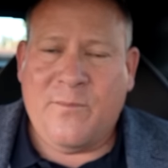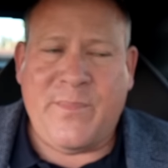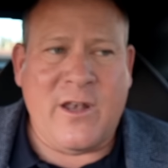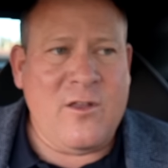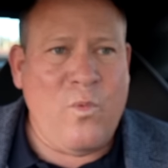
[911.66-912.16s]

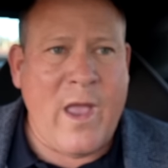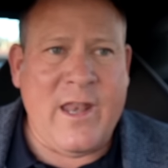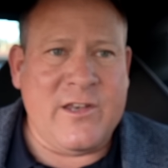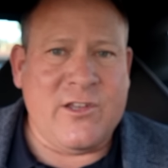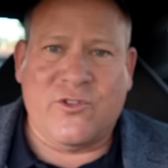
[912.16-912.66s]
But
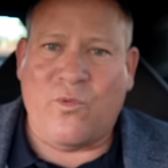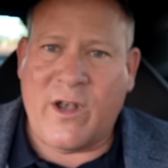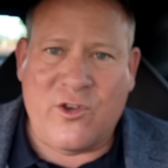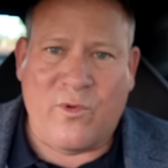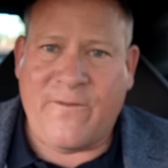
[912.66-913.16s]
waiting till
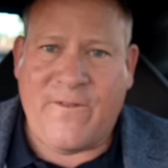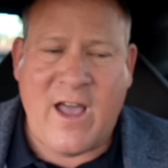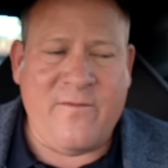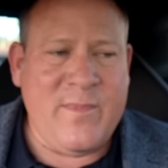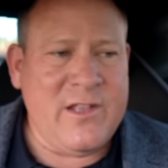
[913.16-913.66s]

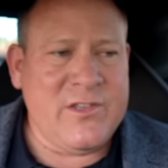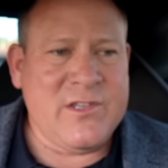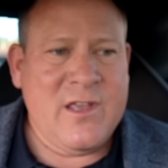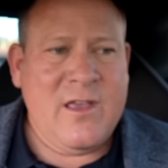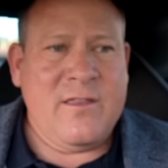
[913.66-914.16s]
2025
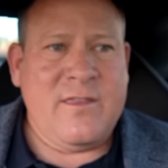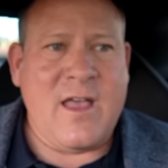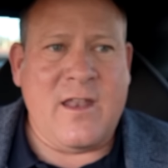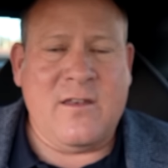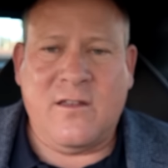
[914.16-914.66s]
means
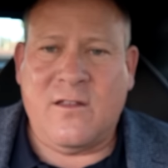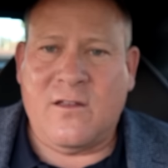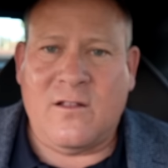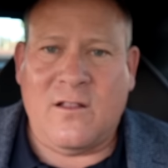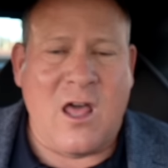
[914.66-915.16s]
that
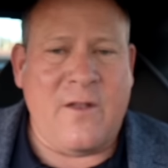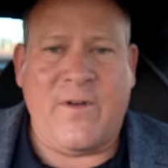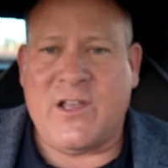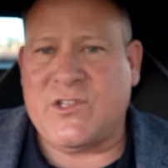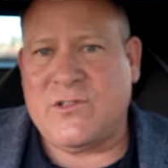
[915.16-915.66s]
a lot
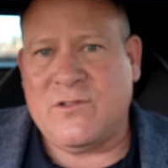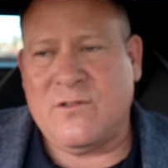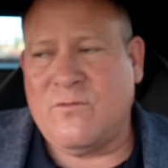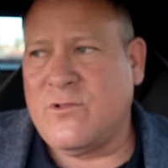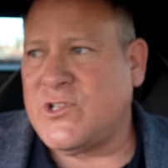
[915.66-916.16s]
of us,
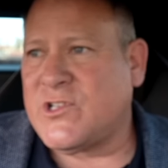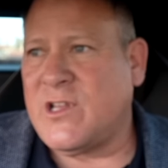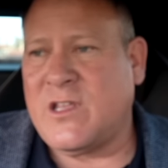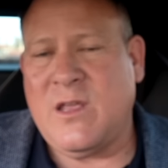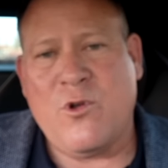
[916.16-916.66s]
we're just
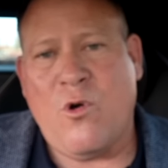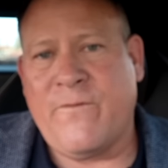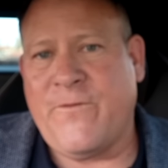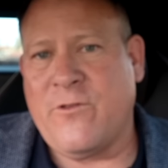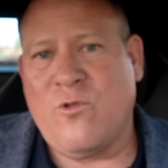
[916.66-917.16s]
gonna keep
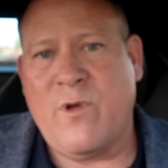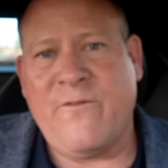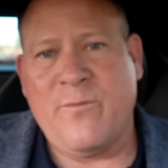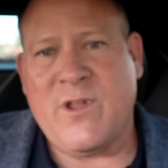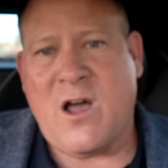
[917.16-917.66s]
going further
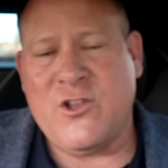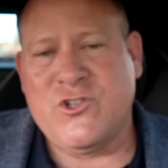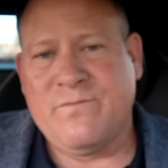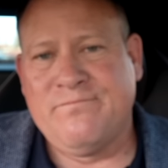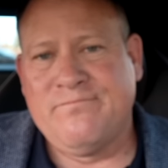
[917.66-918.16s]
away from
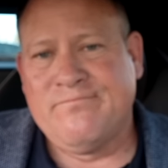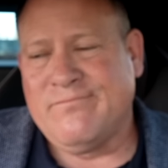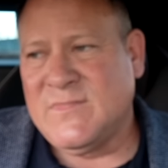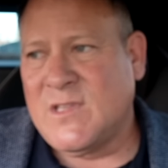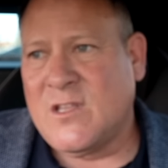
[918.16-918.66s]
Dodge.
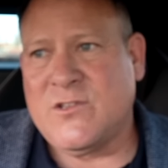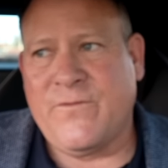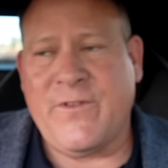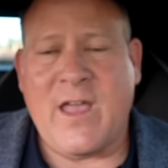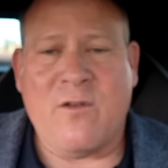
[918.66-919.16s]

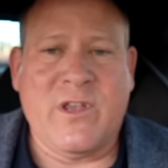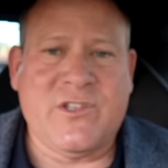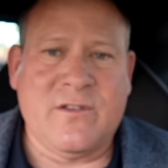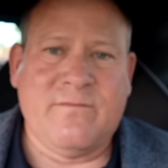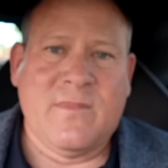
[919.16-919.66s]
So for that
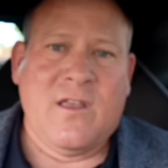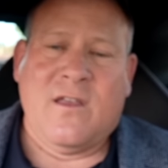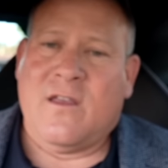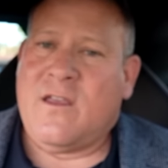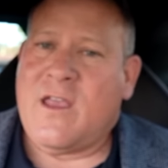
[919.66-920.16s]
reason,
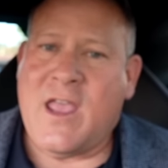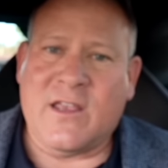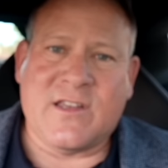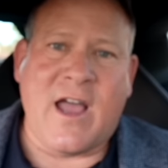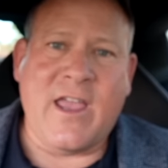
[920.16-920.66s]

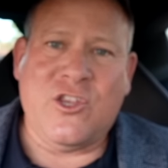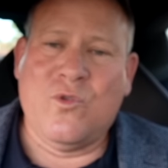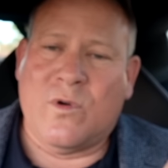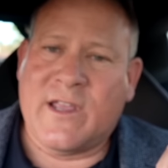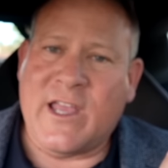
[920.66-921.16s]
hang tight.
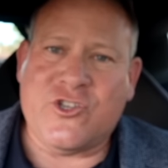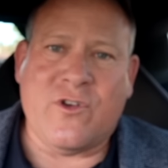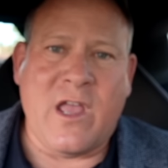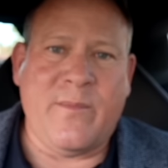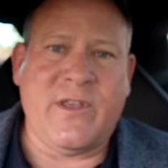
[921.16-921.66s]
You will get
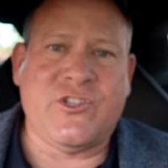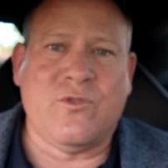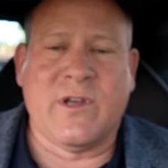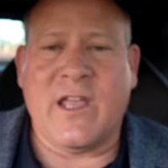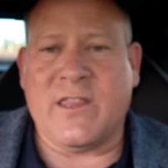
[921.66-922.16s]
your Hemis,
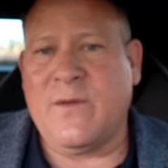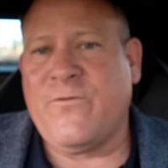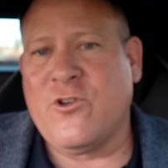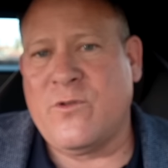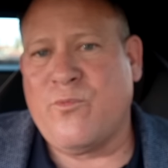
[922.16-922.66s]
you will get them
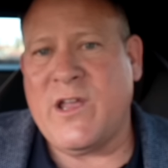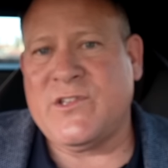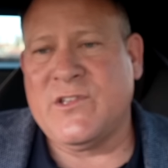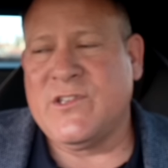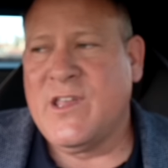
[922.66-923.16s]
for good
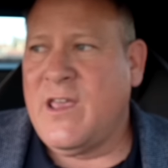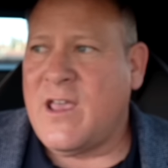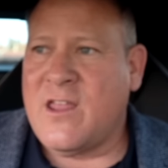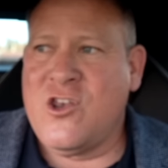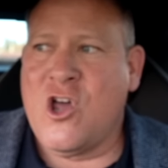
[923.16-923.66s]
prices,
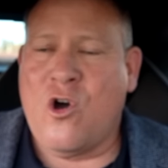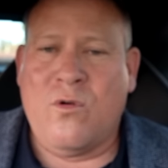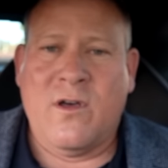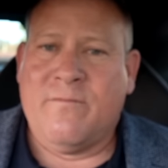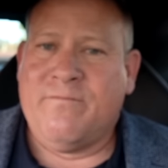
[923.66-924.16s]
and no,